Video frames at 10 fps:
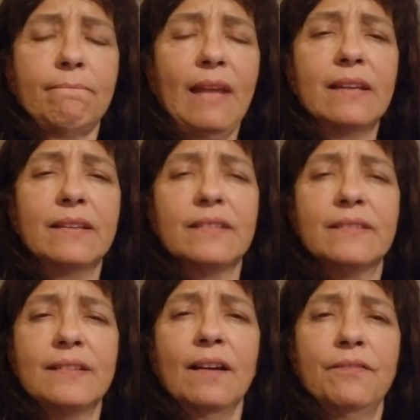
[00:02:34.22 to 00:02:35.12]
and just
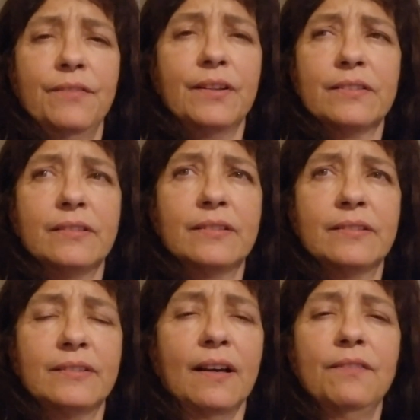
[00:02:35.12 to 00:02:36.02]
stuff. There's
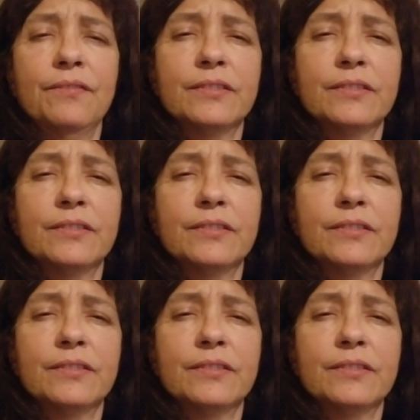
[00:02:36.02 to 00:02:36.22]
just stuff.